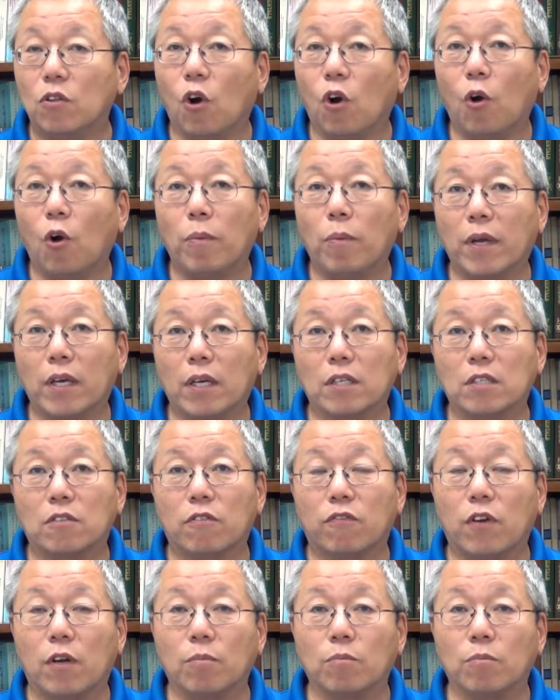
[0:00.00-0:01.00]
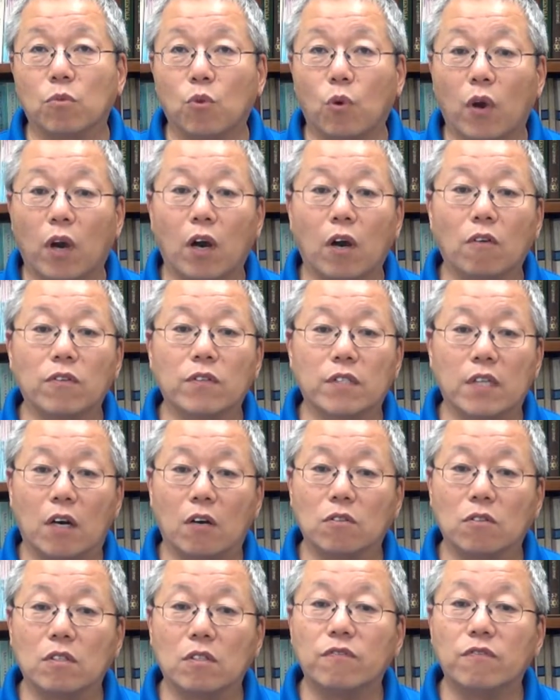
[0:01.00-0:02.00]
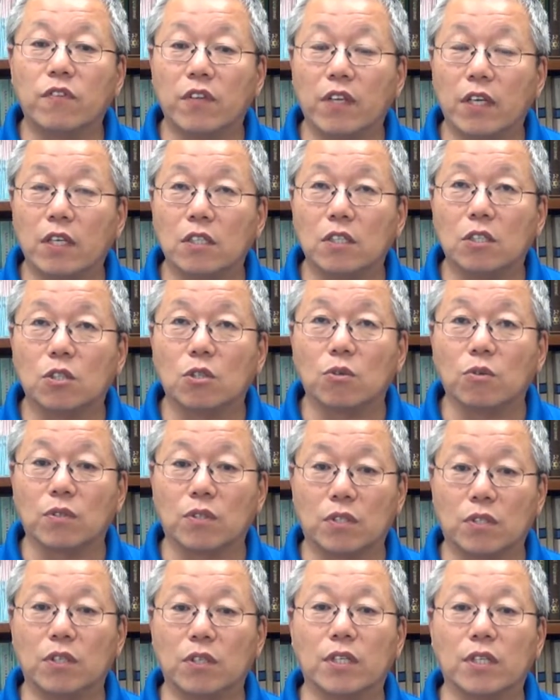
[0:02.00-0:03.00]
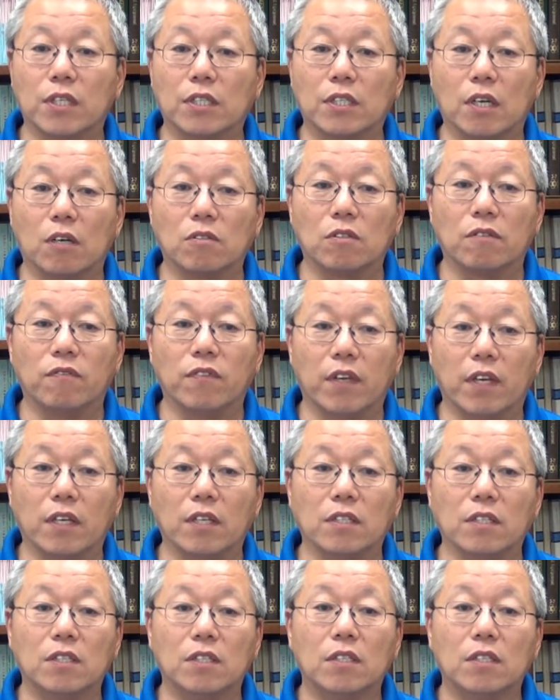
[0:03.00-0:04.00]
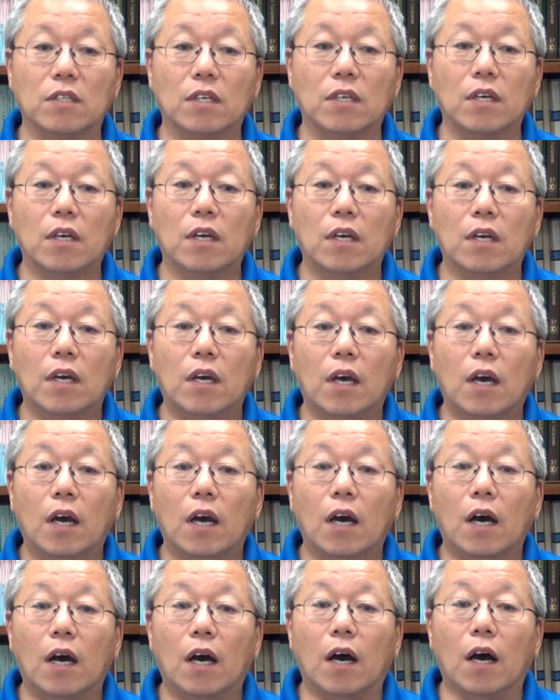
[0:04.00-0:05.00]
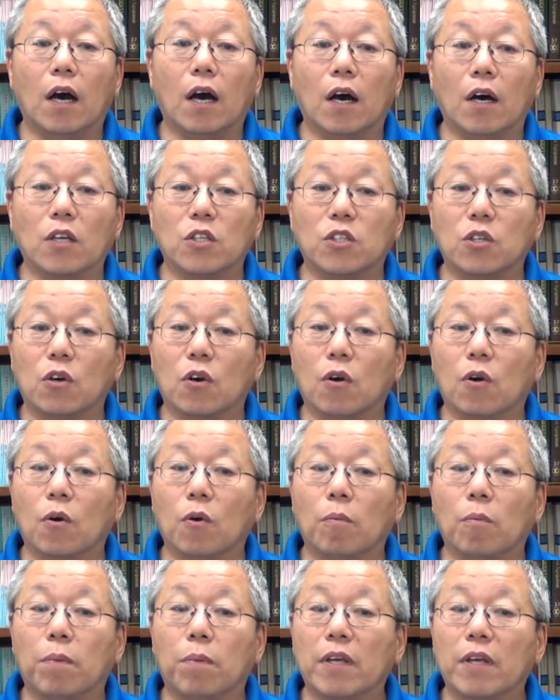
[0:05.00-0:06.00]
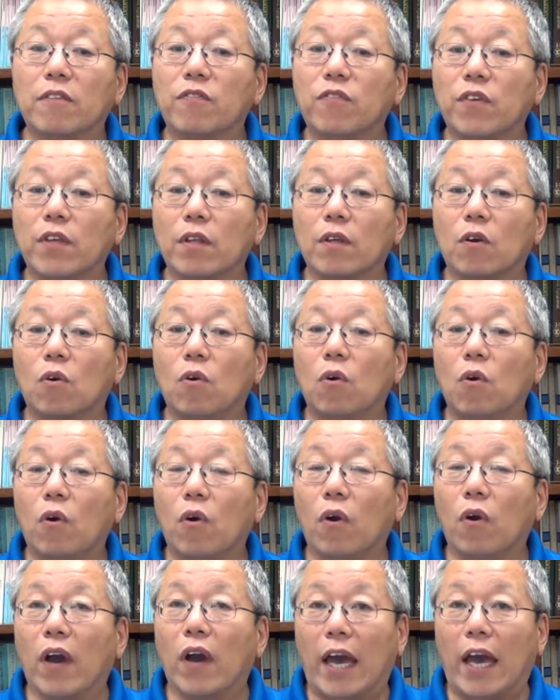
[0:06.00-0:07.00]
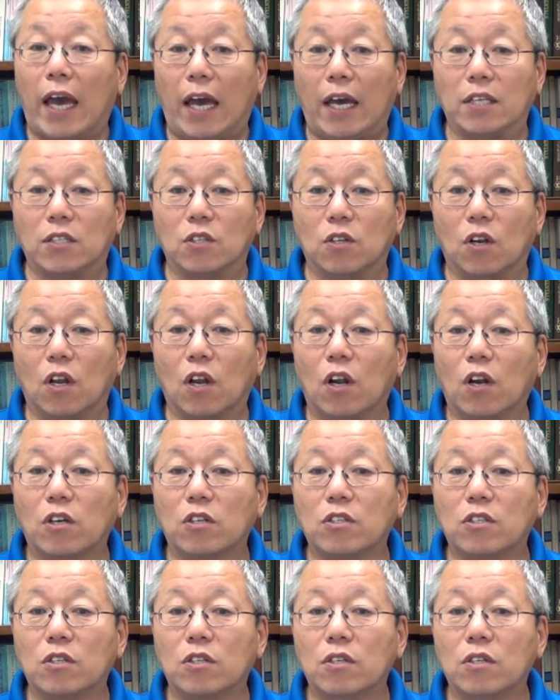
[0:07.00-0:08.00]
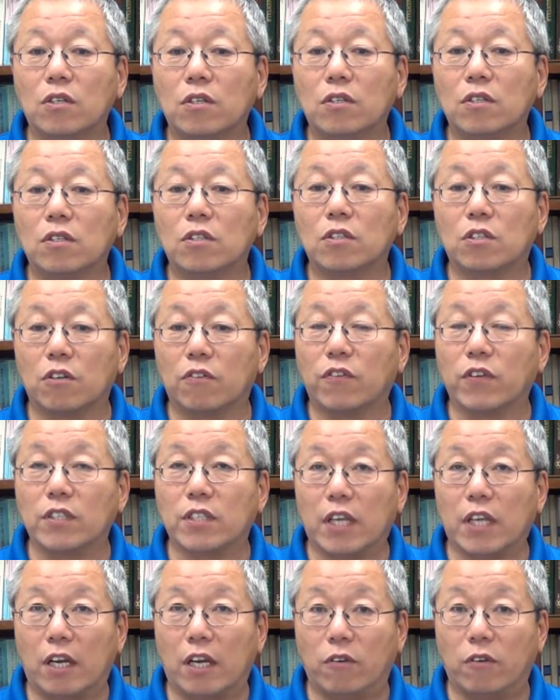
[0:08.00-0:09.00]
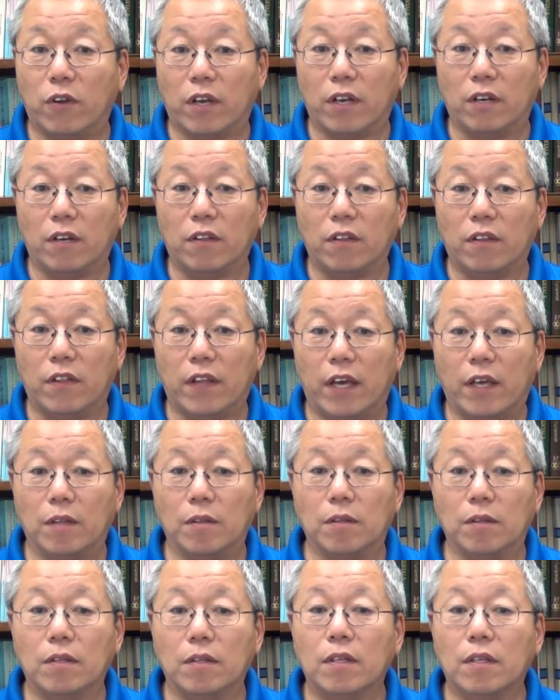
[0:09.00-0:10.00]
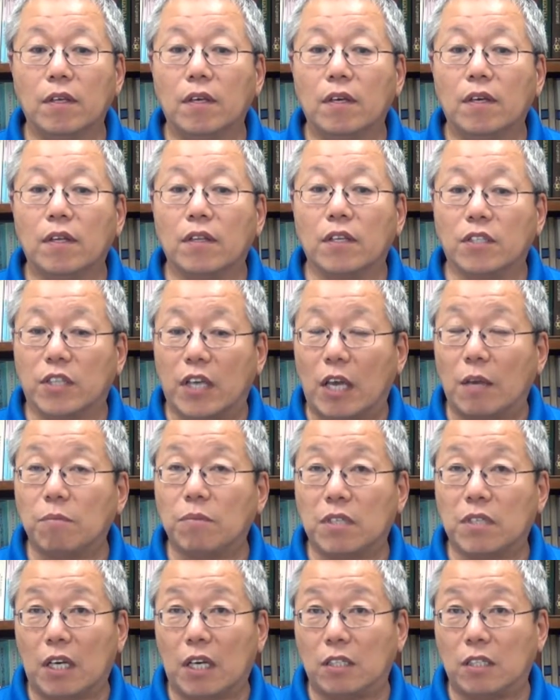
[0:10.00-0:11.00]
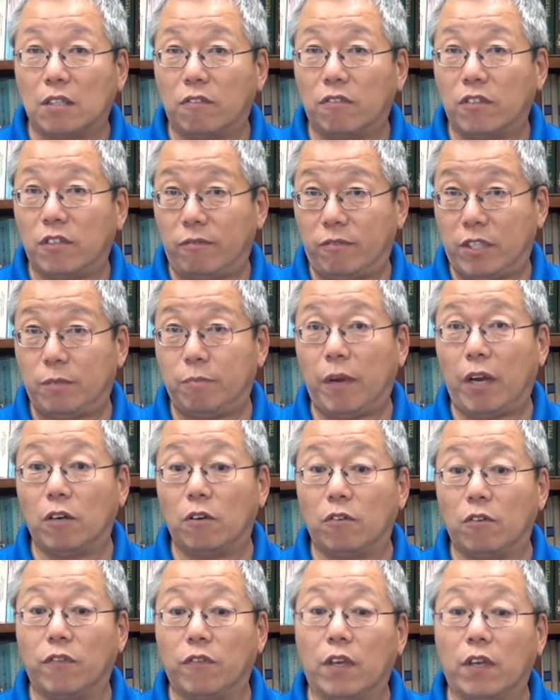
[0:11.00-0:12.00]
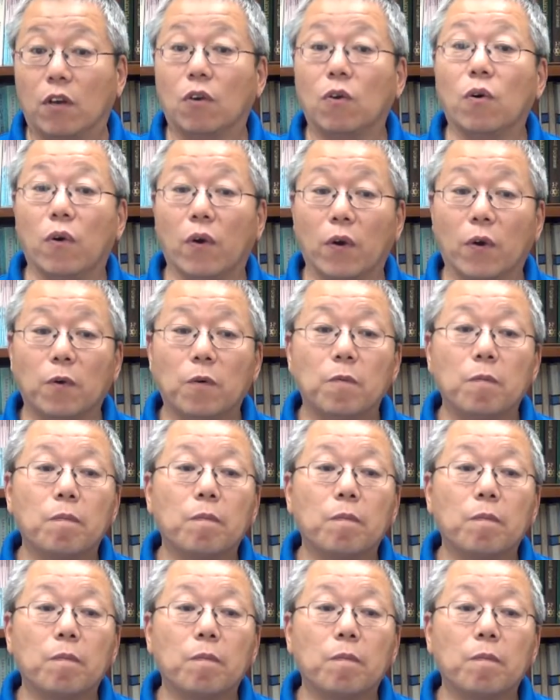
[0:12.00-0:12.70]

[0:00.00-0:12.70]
Normally it's from 12 thousandths inch to 30 thousandths inch. Uh, so plate fin coil has a larger surface area than the same size of spiral fin coil.